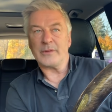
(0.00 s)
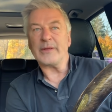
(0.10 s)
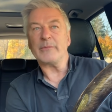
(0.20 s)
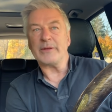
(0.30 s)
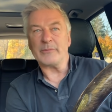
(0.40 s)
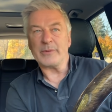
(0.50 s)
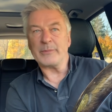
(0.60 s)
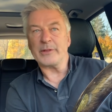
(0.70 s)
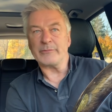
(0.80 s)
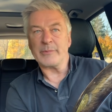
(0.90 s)
I think even
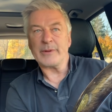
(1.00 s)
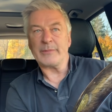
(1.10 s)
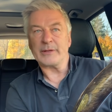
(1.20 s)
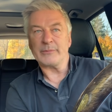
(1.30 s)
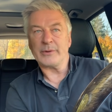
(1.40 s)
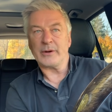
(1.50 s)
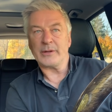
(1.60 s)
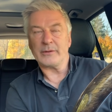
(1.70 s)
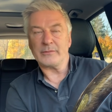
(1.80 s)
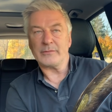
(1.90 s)
people in the Republican Party
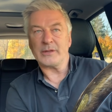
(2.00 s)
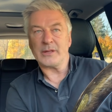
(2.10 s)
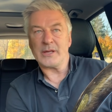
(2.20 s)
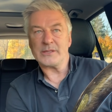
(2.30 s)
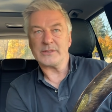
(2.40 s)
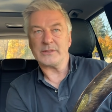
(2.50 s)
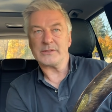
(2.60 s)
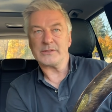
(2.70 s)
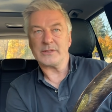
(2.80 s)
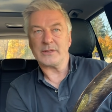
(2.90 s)
realize that
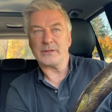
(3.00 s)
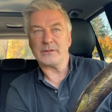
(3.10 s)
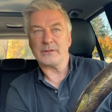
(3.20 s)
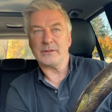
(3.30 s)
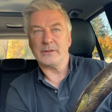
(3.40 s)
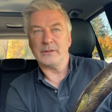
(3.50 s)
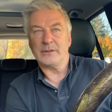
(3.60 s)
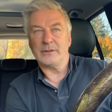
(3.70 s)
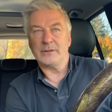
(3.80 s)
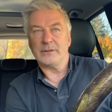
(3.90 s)
it's
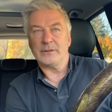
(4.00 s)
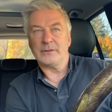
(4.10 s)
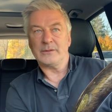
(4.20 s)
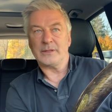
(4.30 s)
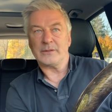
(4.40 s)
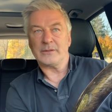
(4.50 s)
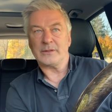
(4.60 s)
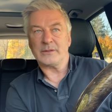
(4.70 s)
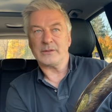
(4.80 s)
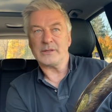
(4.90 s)
uh, that
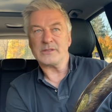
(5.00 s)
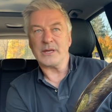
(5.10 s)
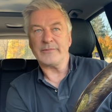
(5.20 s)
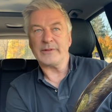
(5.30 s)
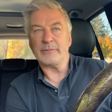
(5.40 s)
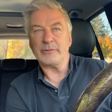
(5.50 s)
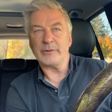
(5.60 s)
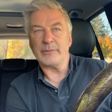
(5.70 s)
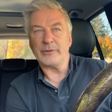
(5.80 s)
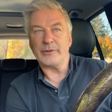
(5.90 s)
uh, it's time for them to
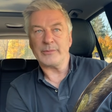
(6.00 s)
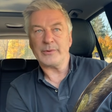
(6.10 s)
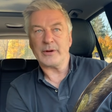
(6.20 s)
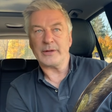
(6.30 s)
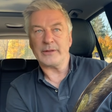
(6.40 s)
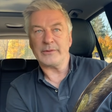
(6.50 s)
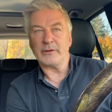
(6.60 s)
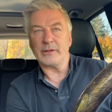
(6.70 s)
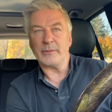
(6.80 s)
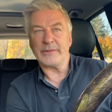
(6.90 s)
rebuild their party, and the
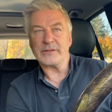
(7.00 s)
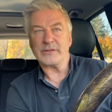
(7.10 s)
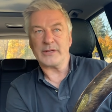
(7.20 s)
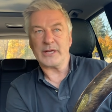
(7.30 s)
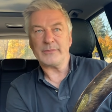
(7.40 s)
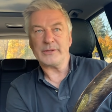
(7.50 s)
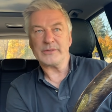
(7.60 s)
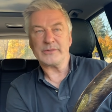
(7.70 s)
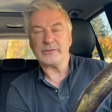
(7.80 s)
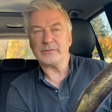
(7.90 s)
only way that's going to happen is to